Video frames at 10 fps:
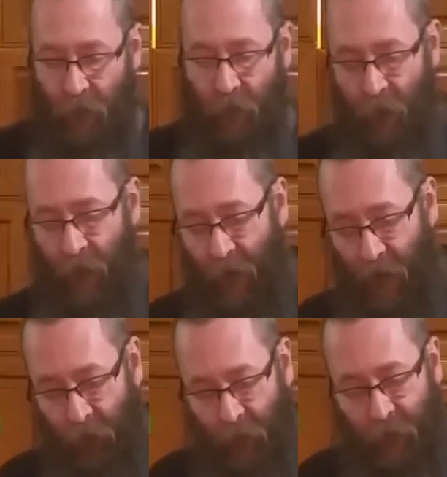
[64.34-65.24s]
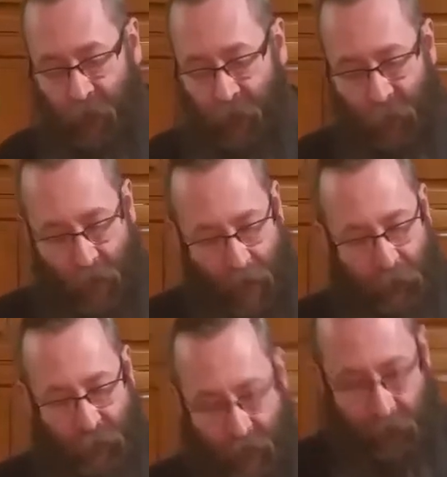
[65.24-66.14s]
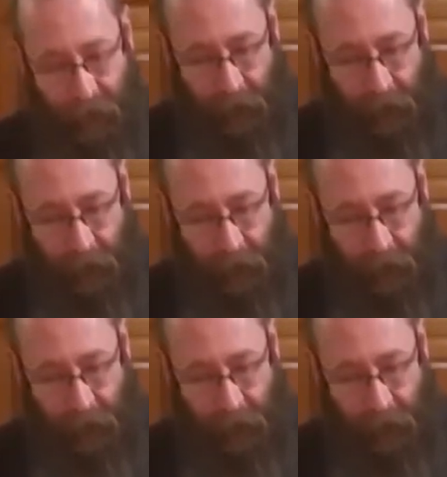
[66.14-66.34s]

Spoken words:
Then I have this contraption,